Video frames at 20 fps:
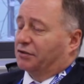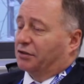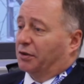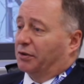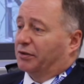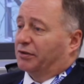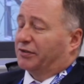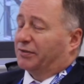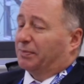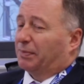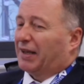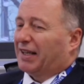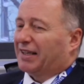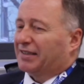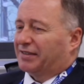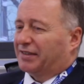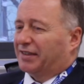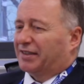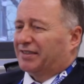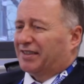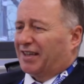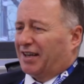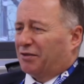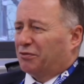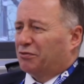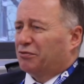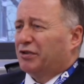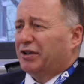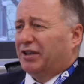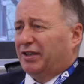So
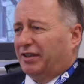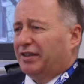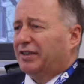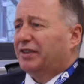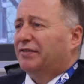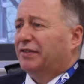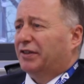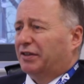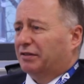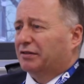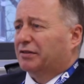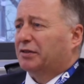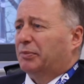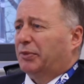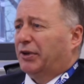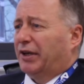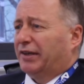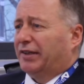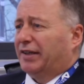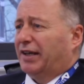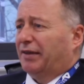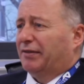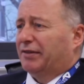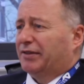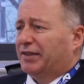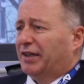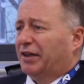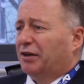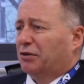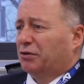plastics are really difficult to break
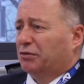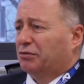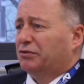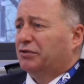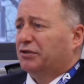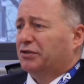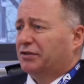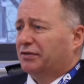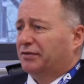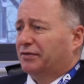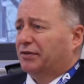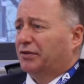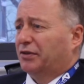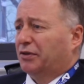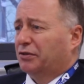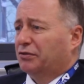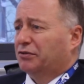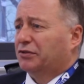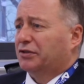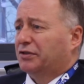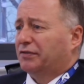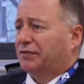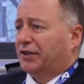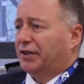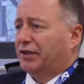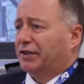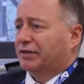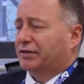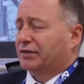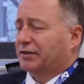down. They take
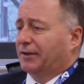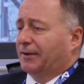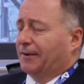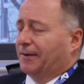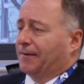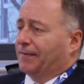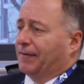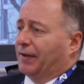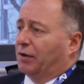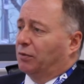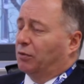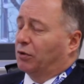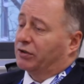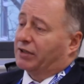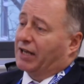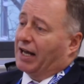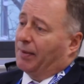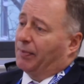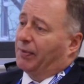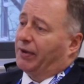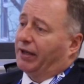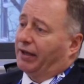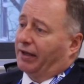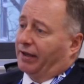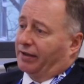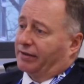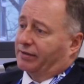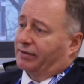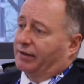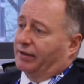hundreds of years. And what's
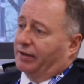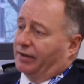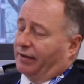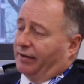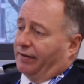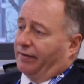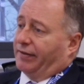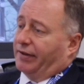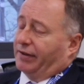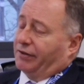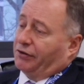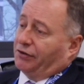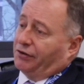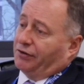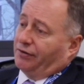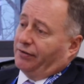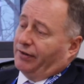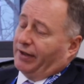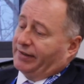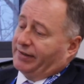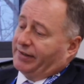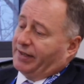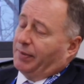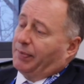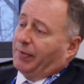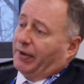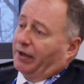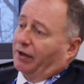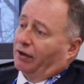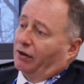happening is they're
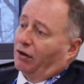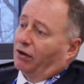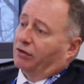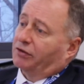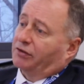tipping a